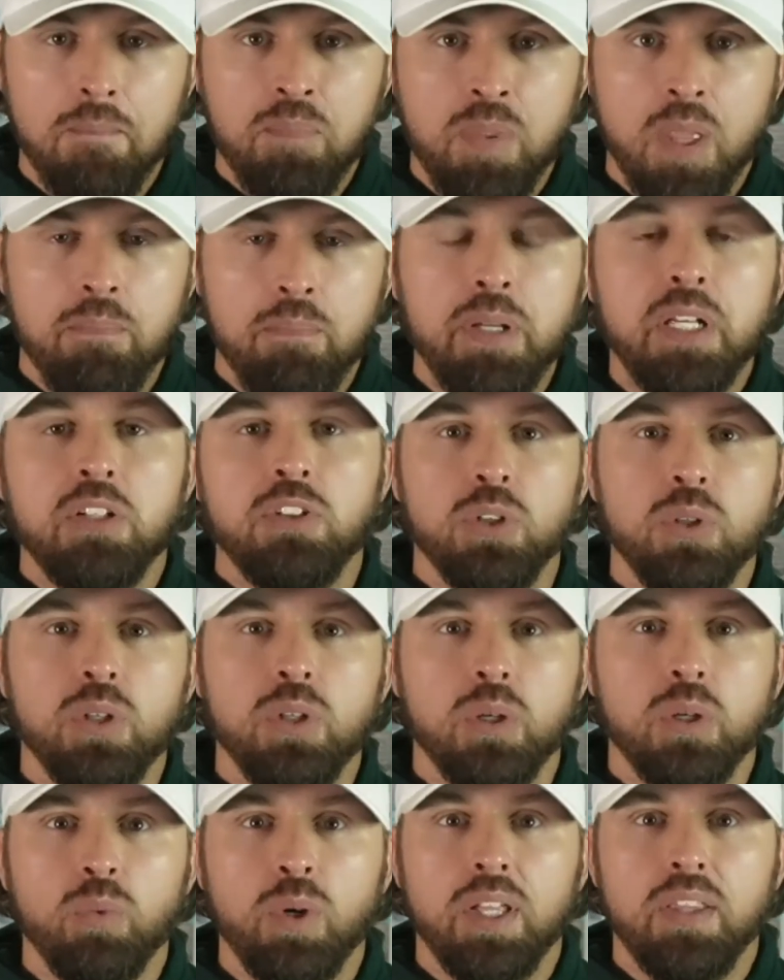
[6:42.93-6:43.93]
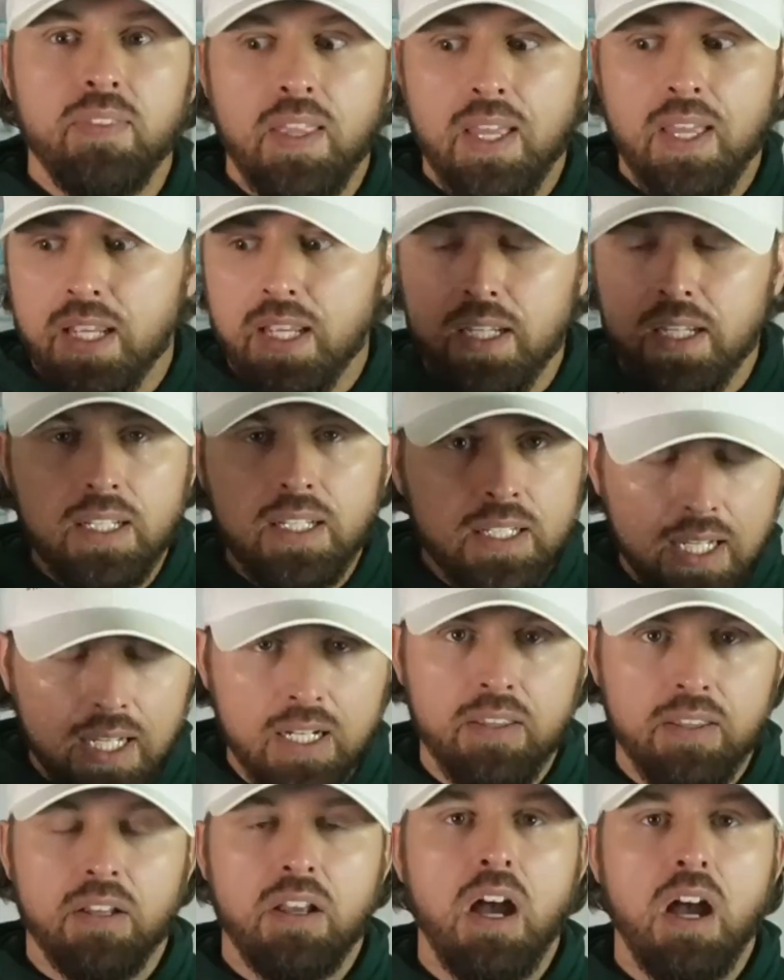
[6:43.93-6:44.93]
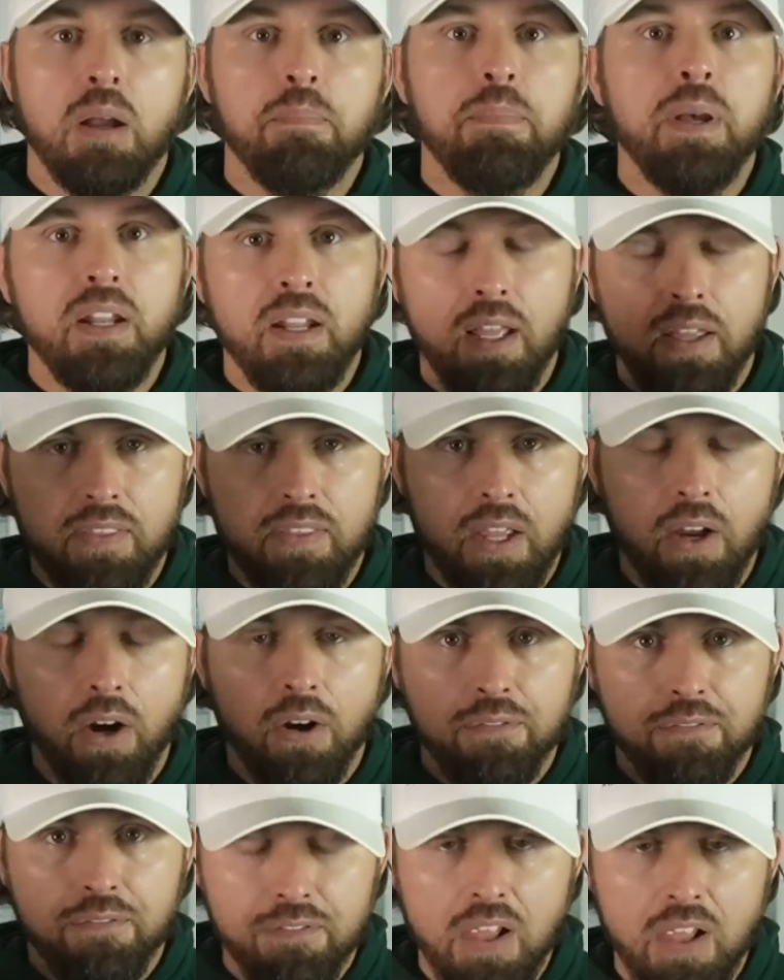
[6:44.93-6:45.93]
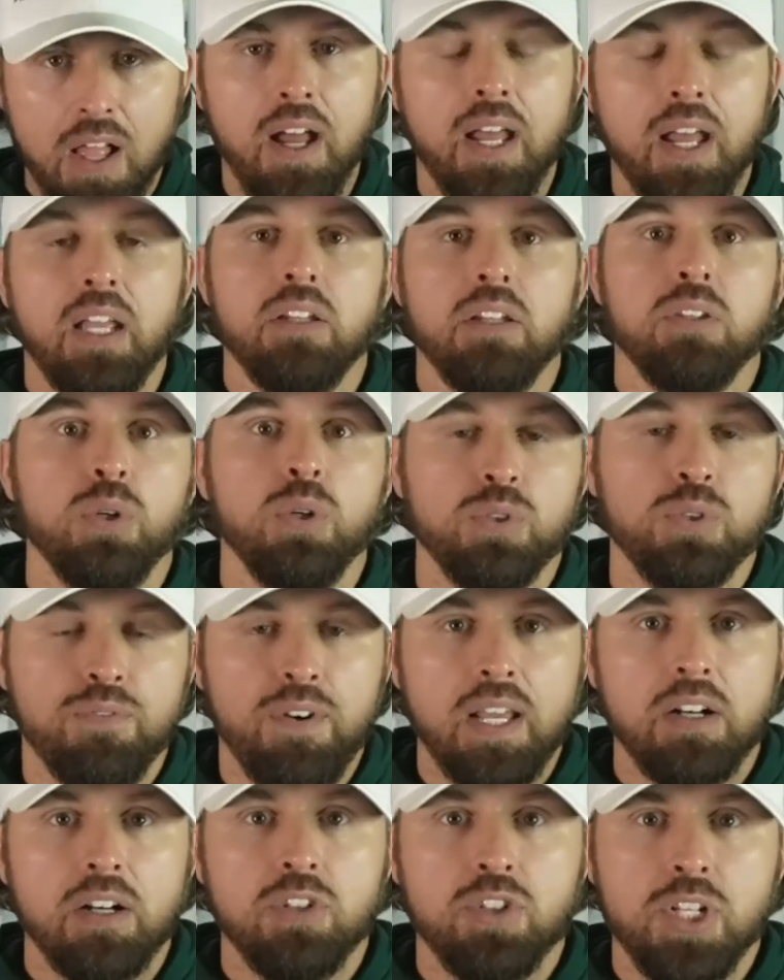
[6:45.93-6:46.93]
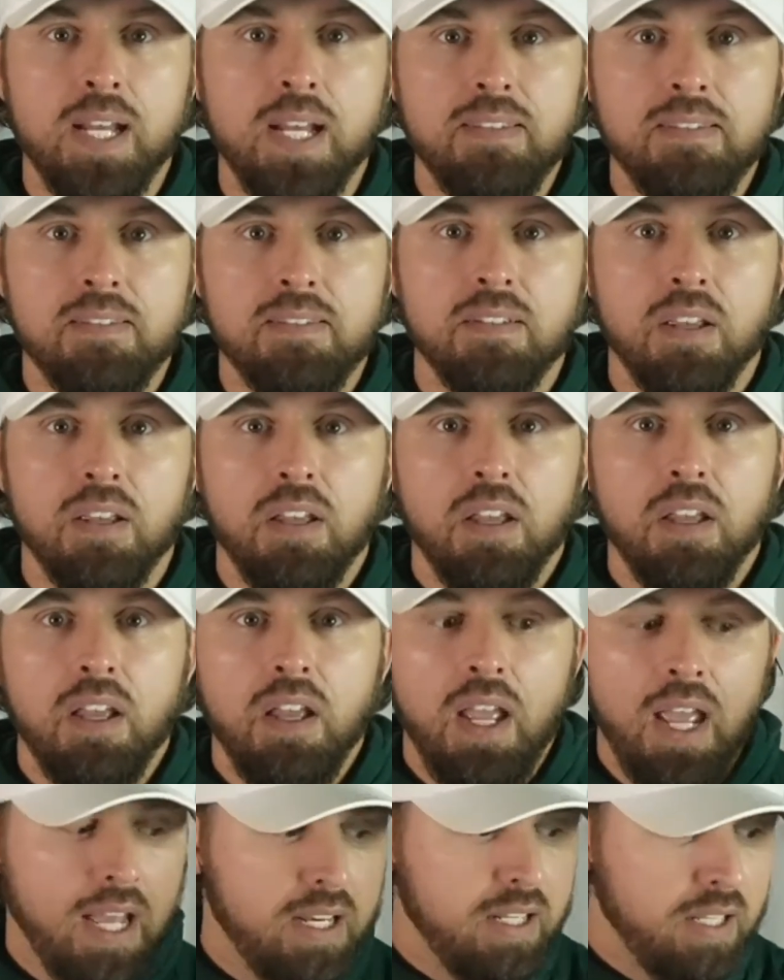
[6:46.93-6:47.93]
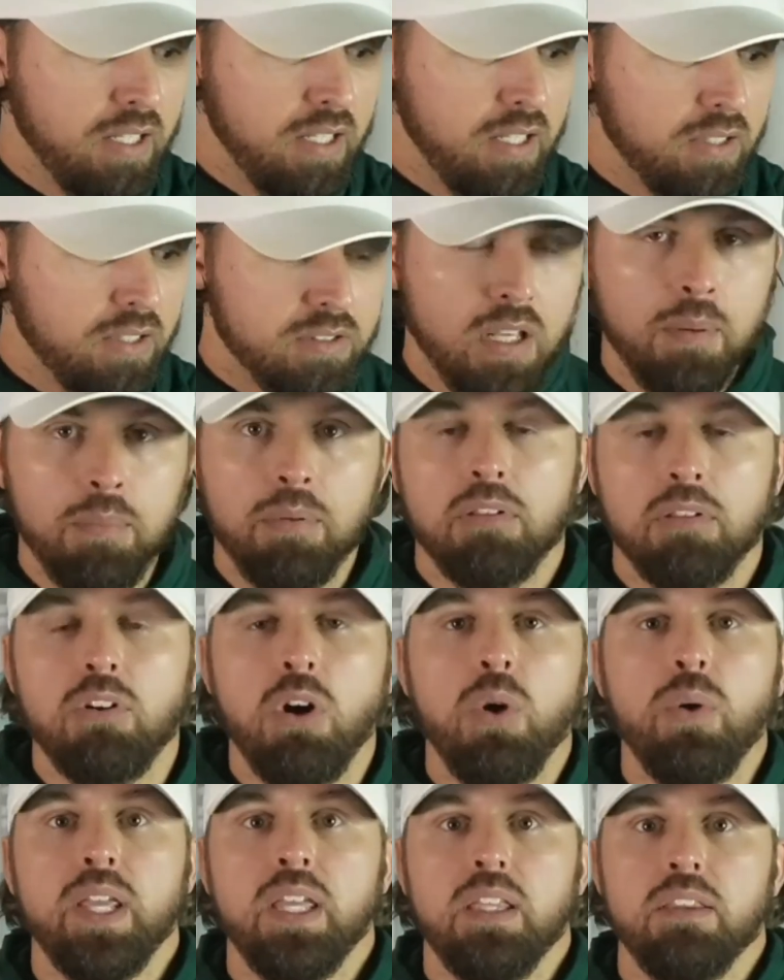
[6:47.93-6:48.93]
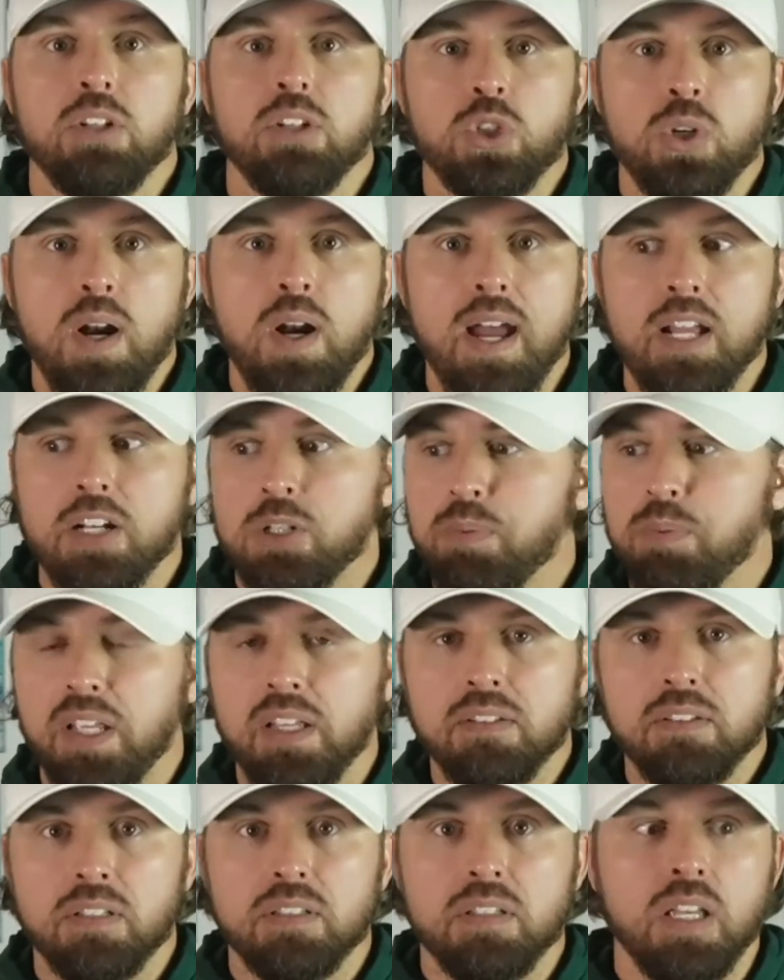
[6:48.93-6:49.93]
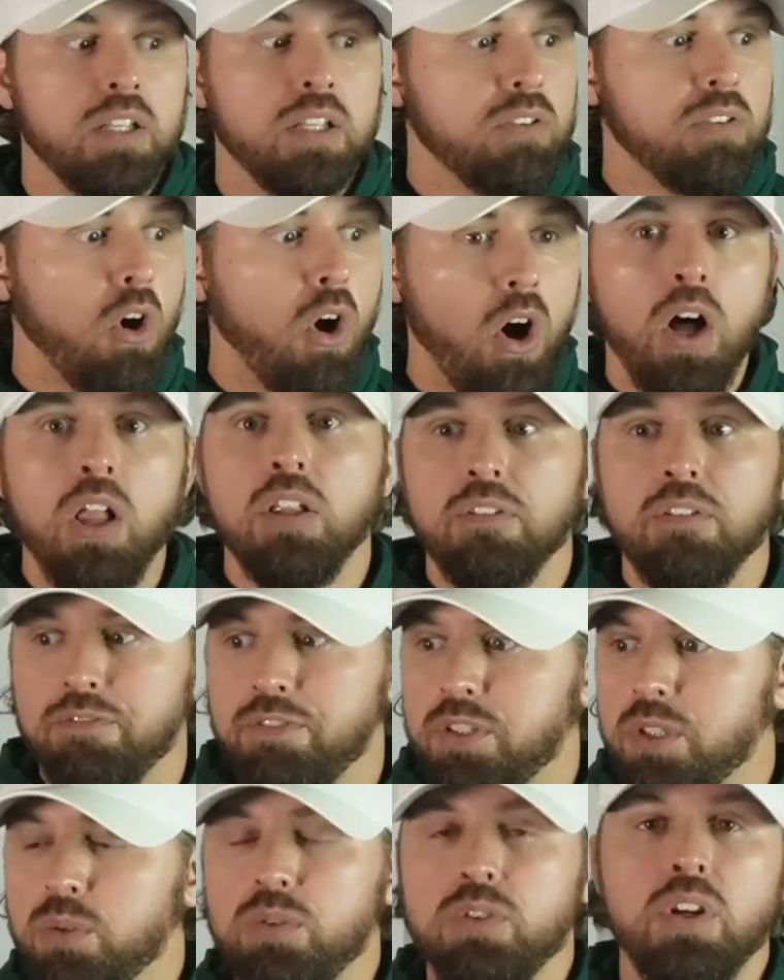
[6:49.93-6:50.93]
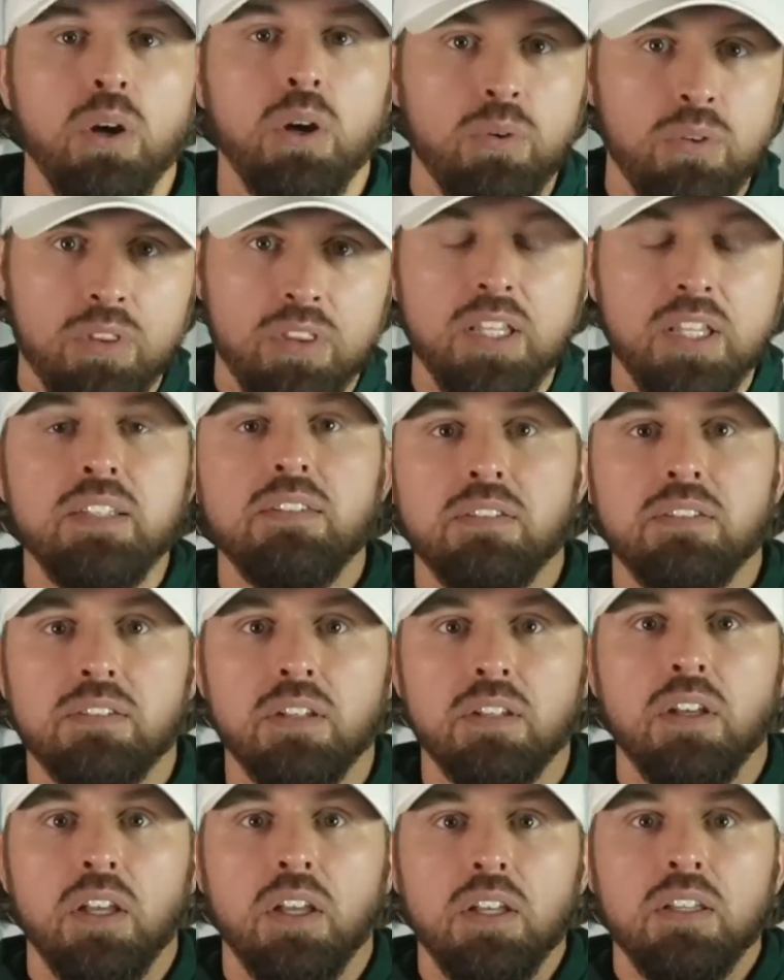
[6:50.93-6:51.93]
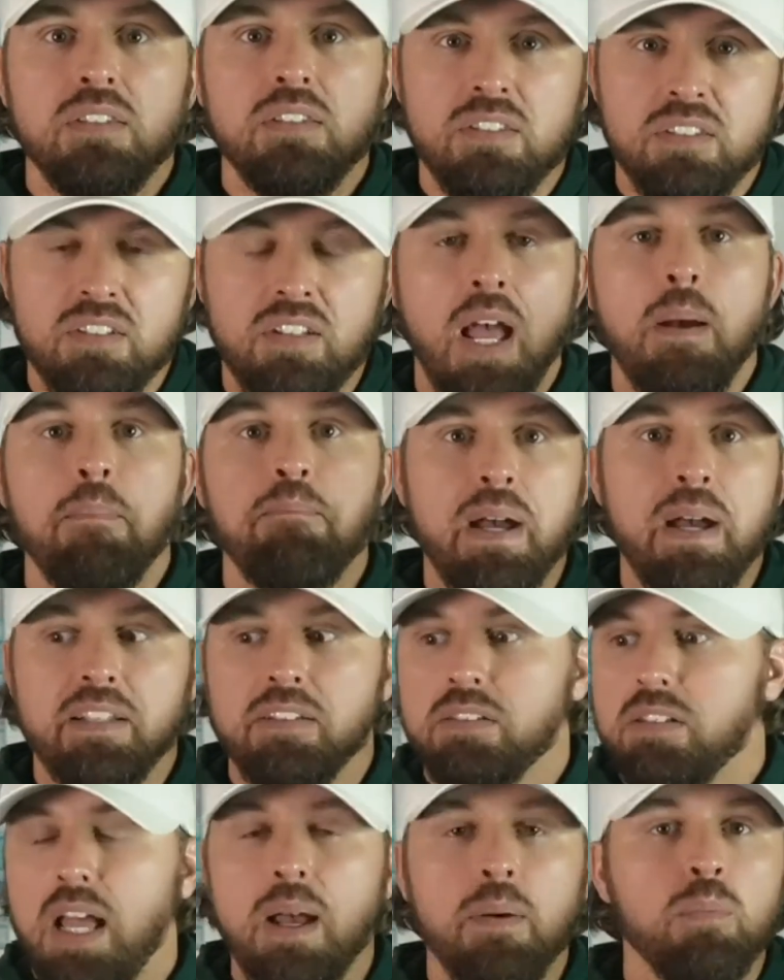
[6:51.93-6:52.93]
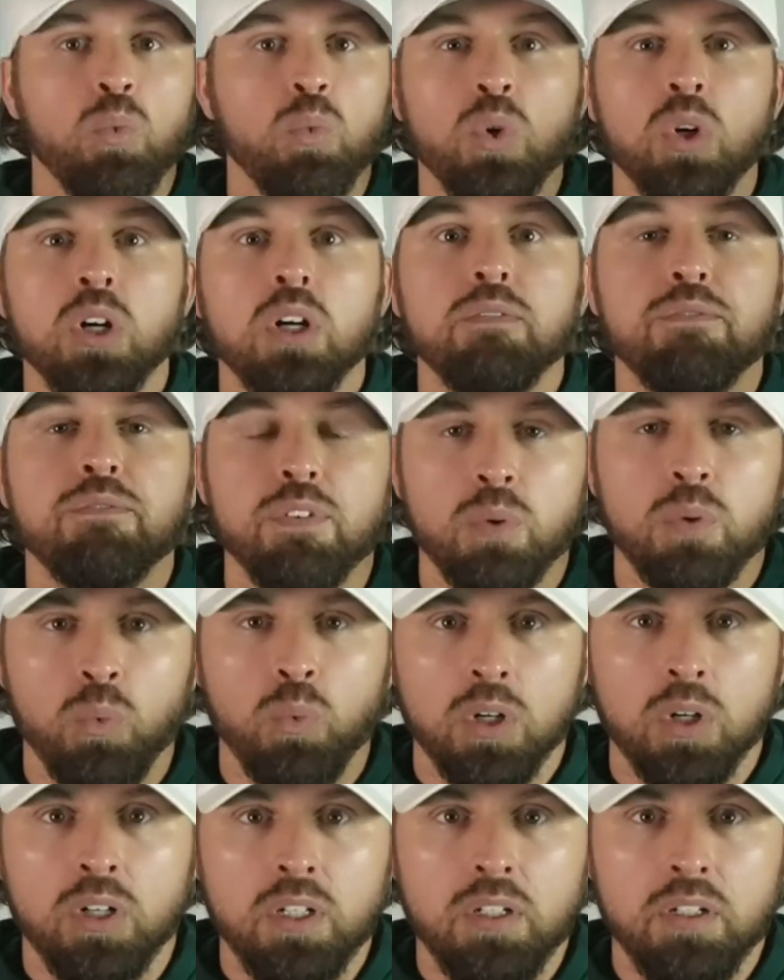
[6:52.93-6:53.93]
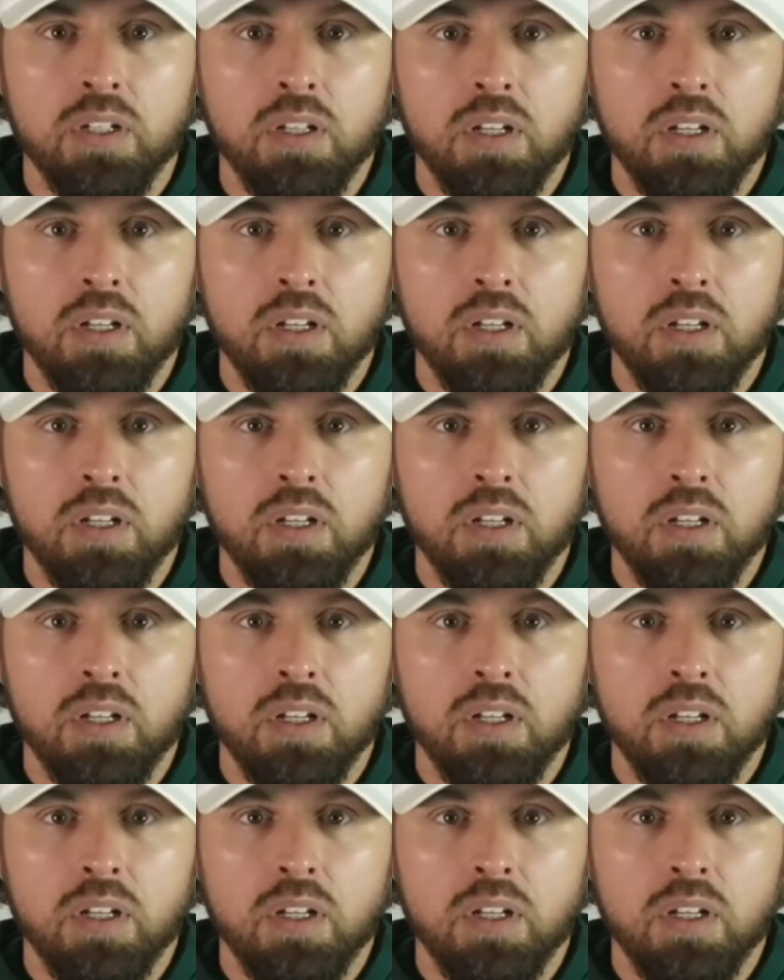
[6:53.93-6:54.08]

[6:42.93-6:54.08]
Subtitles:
be doing when they get in the cockpit and they are flying those fighter jets. And he ends up throwing it in the trash because he says, all of you know this step by step, word for word.